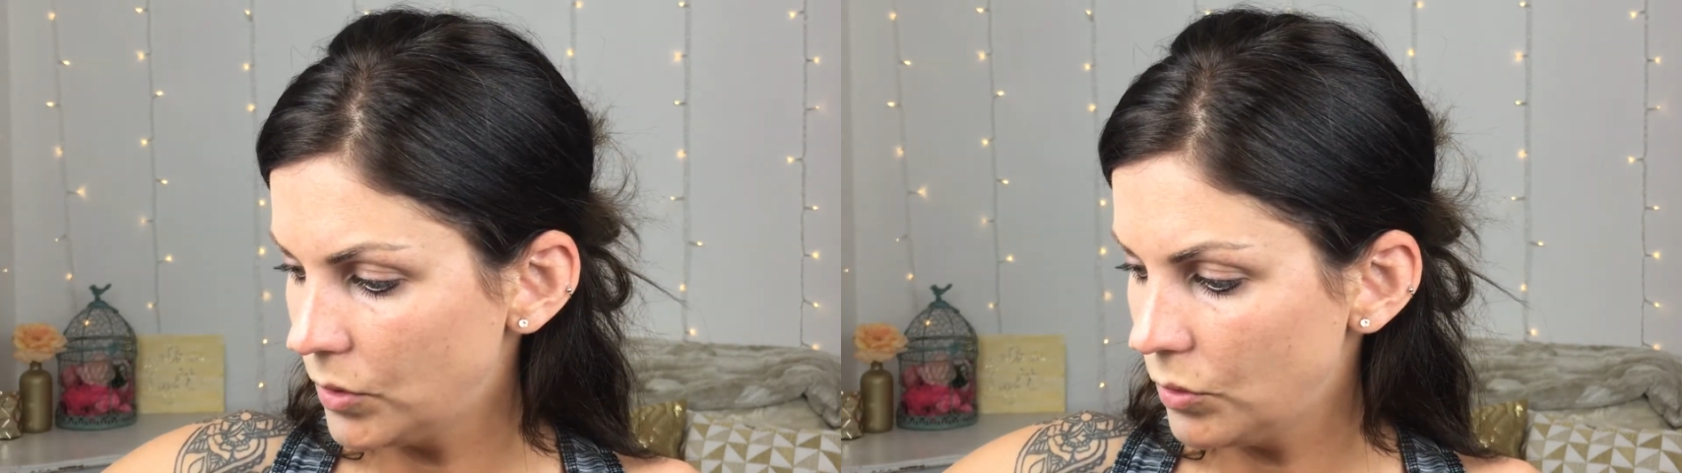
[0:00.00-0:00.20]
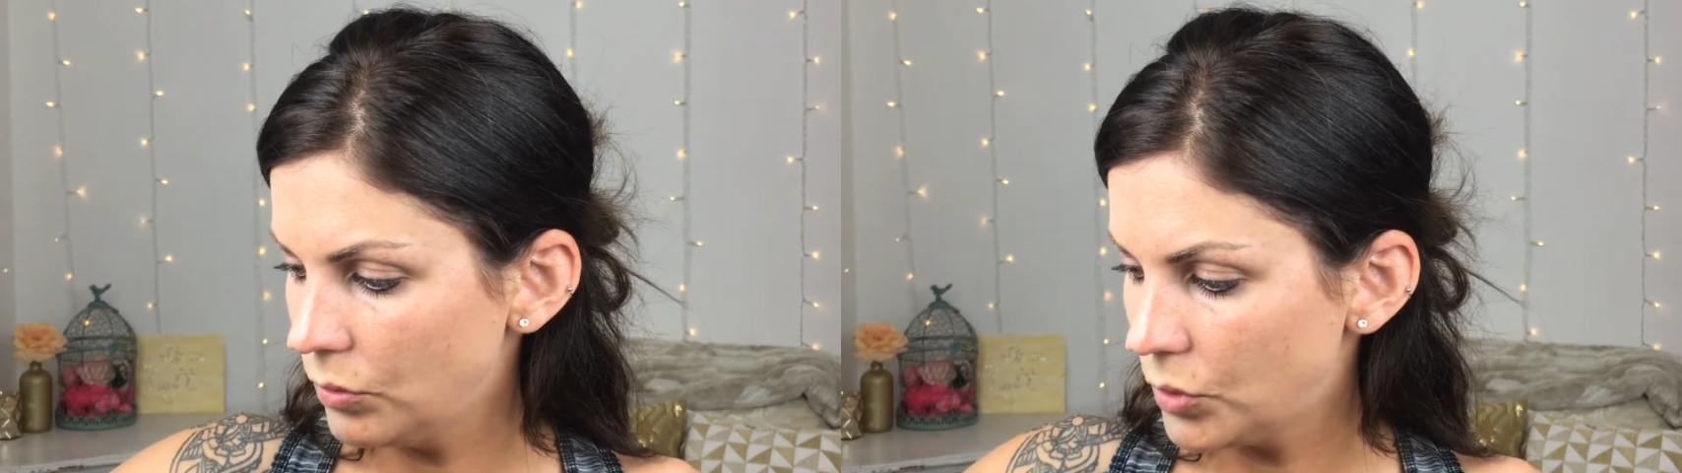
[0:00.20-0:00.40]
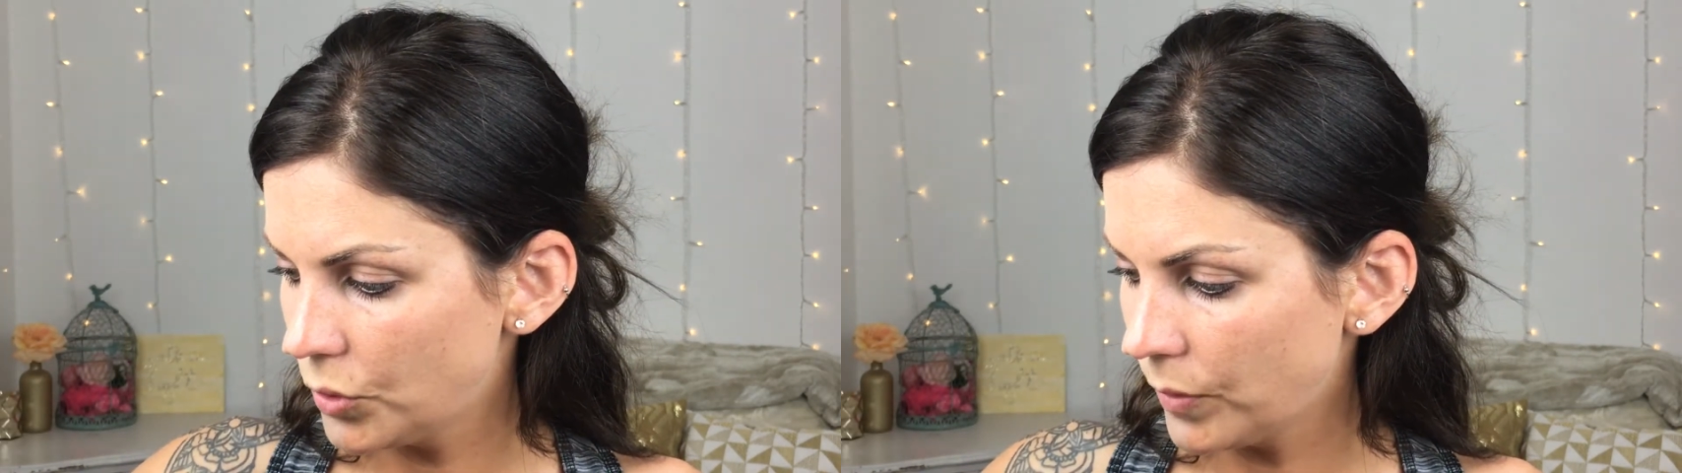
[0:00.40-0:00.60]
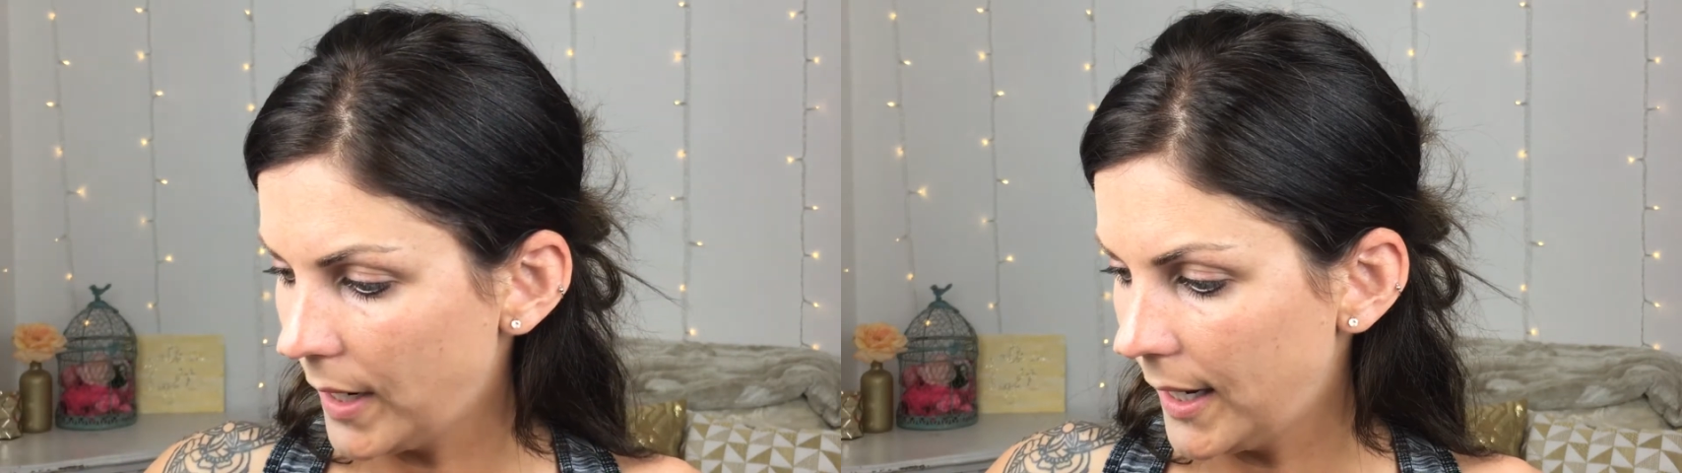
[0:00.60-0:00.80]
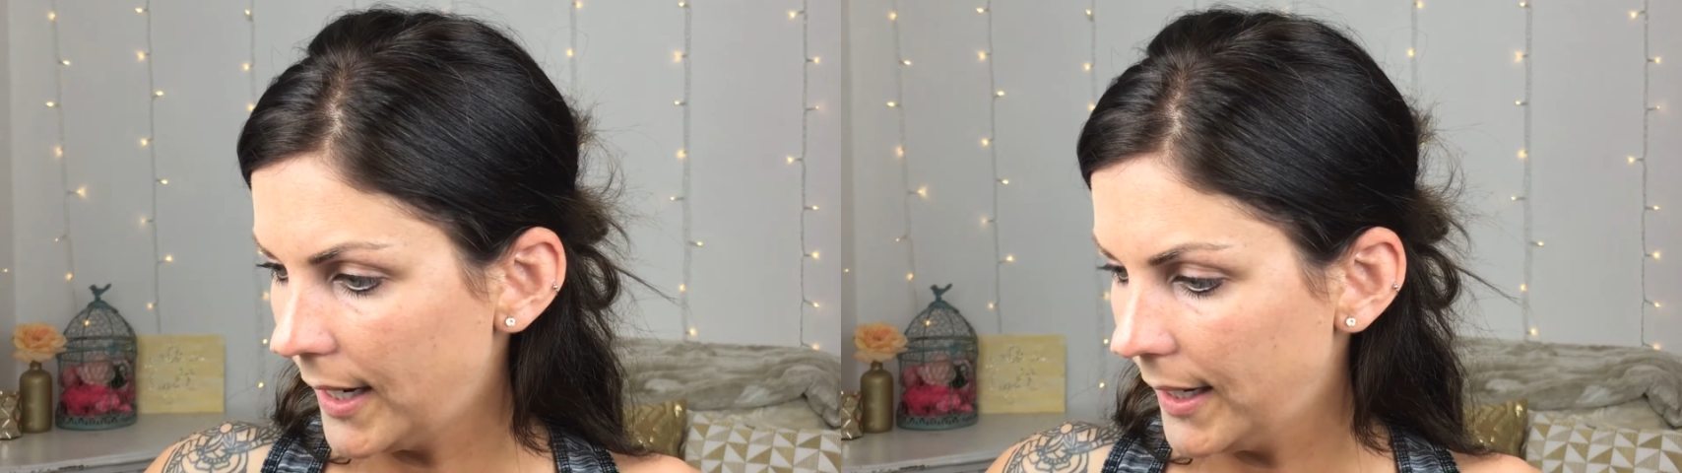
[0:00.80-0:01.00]
to
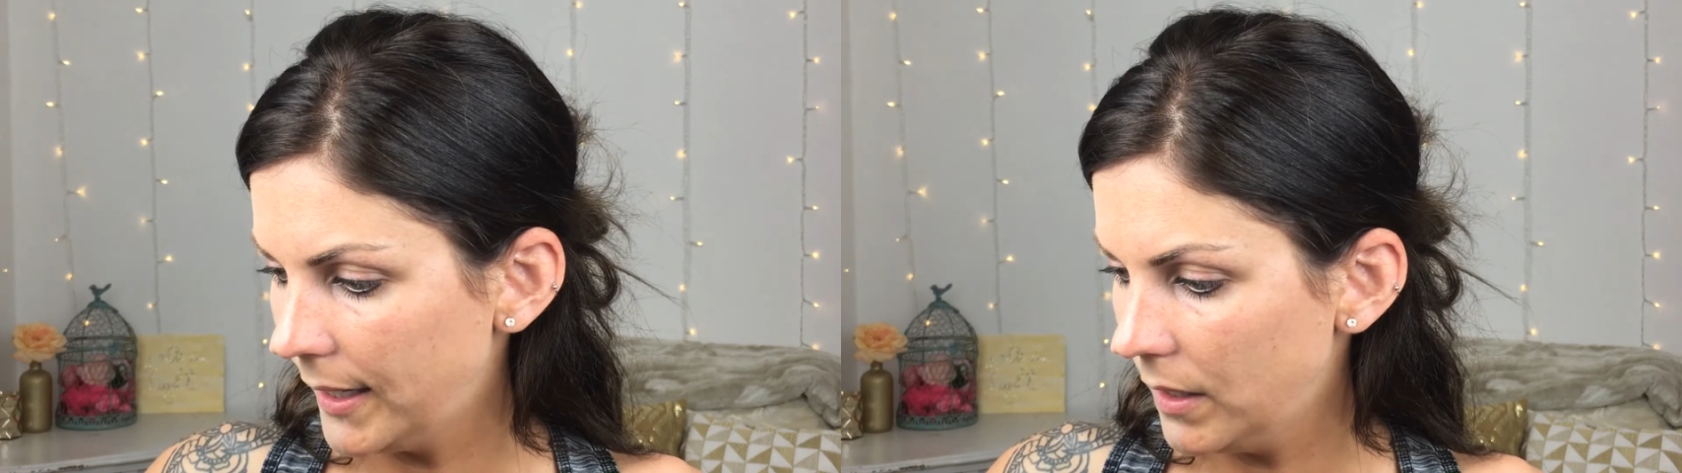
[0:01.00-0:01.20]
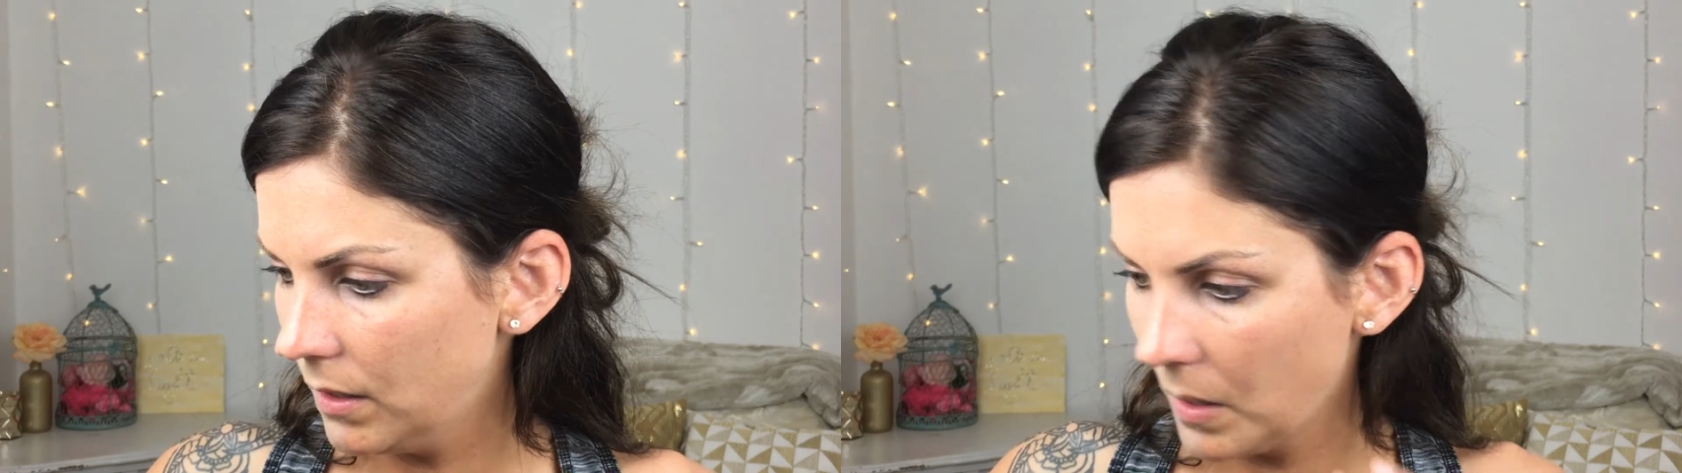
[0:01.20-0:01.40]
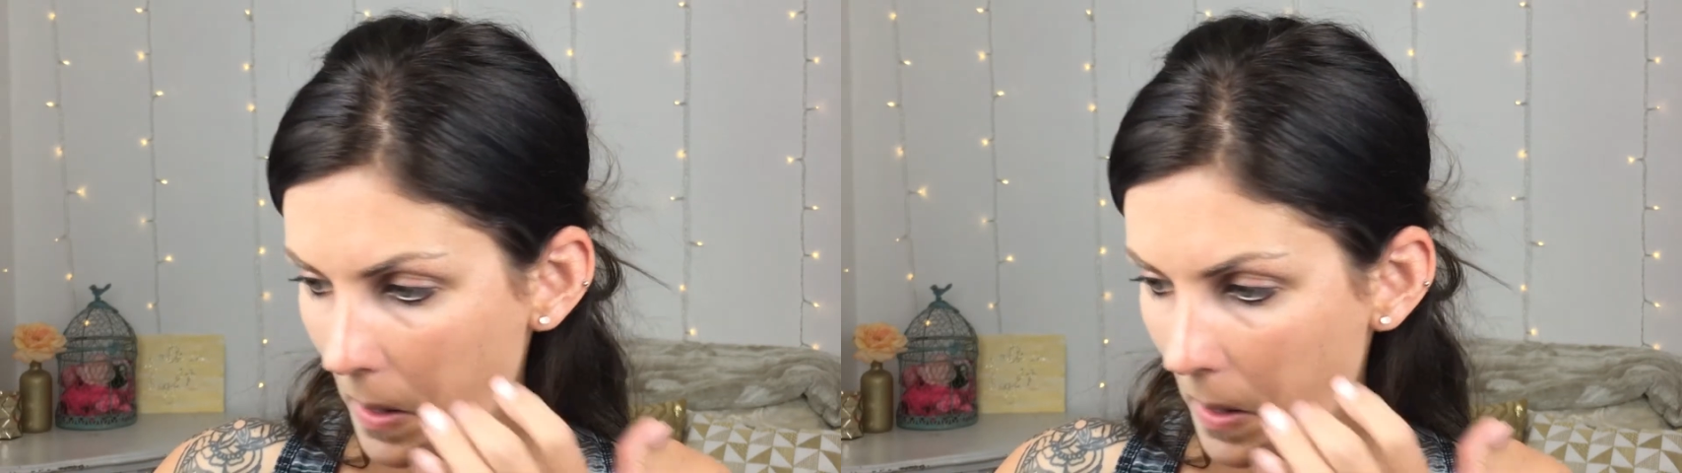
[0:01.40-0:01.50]
try